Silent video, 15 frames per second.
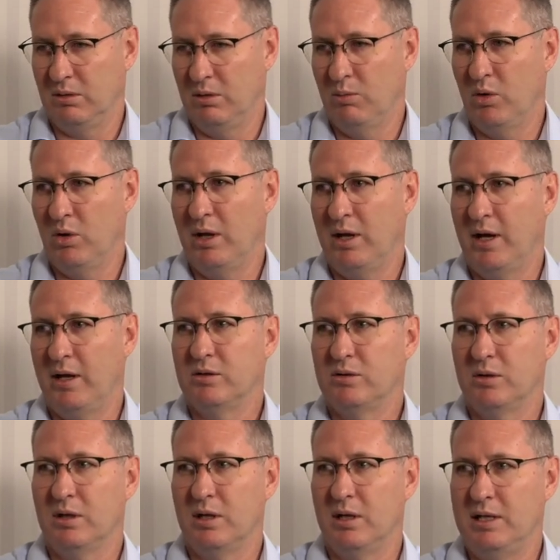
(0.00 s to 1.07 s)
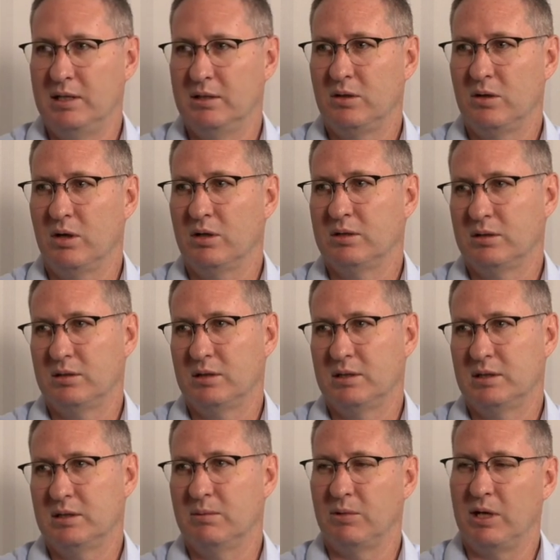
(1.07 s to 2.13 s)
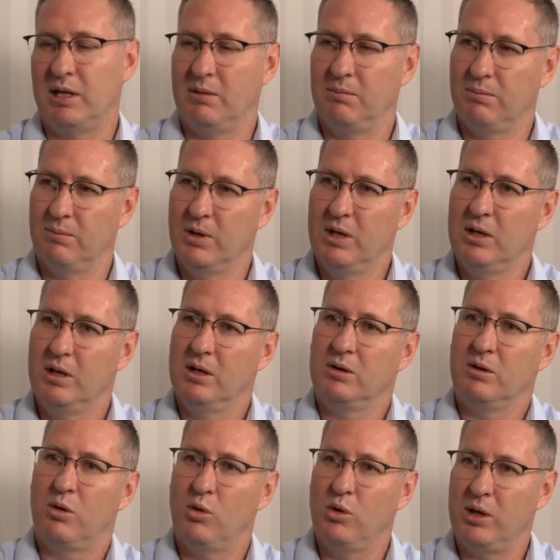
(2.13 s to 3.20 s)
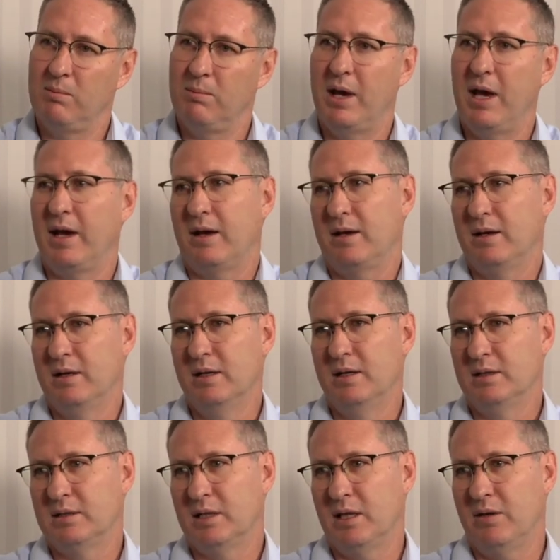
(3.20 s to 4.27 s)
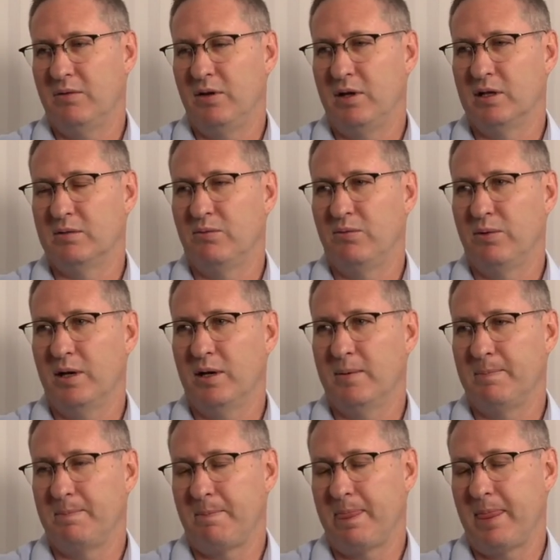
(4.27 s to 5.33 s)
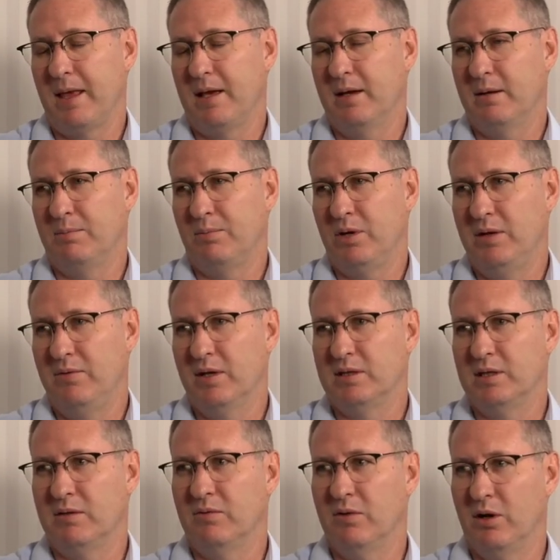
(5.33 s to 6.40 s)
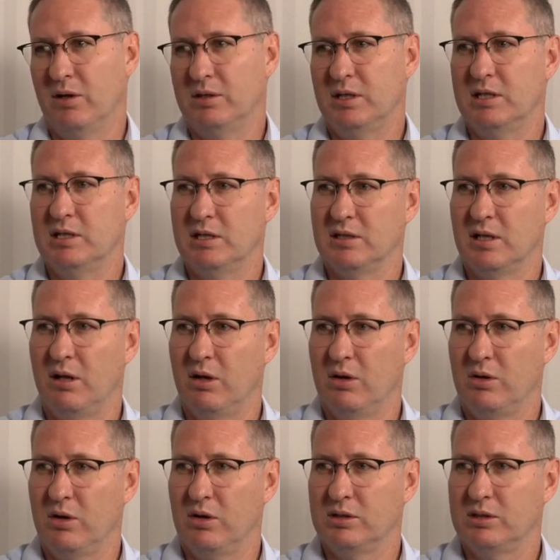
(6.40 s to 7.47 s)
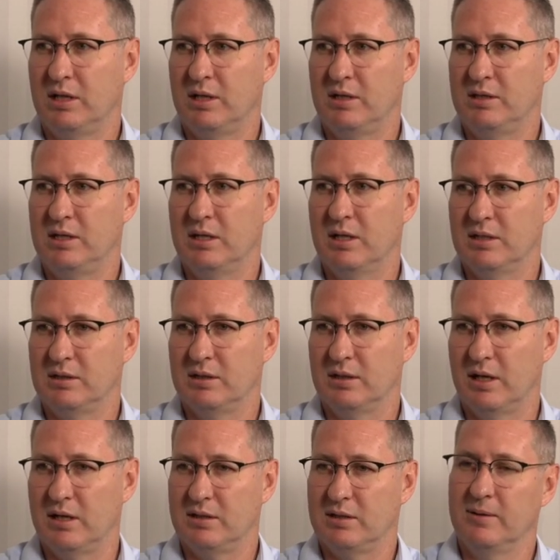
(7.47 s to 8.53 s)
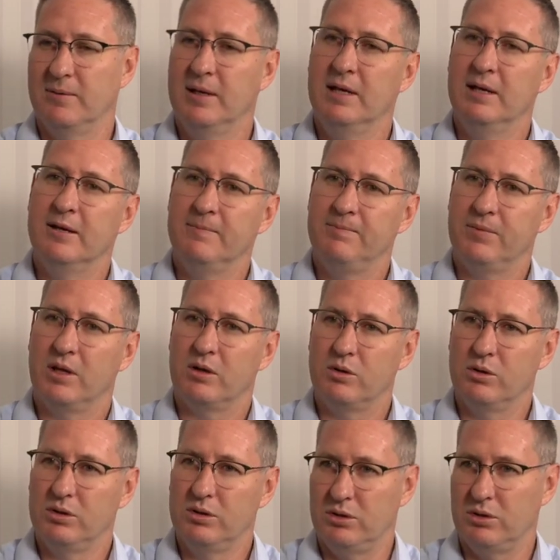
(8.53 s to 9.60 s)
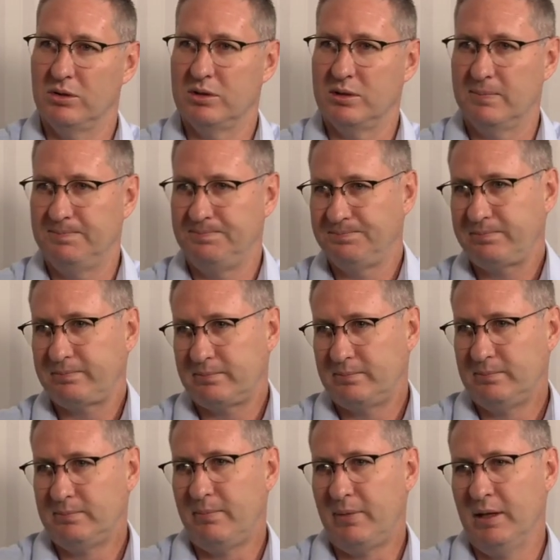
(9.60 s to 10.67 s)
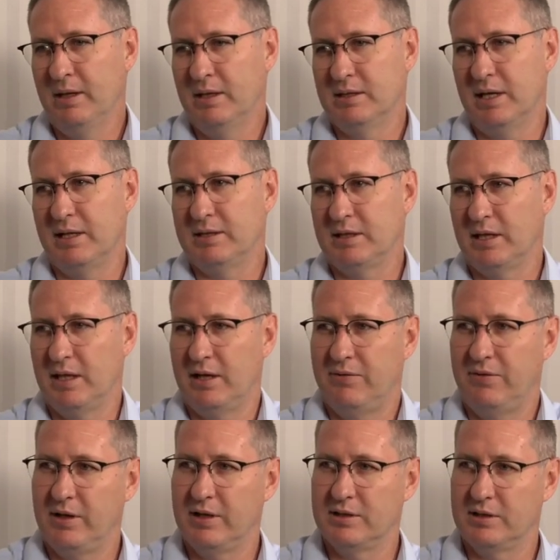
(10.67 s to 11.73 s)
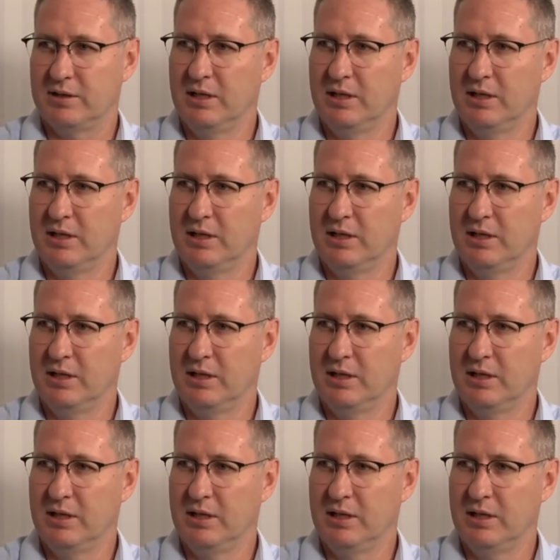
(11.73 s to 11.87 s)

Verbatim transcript: more aligned to a least cost system, getting pulling back South Africa's um, previous advantage as a low cost energy destination. The good news is that South Africa is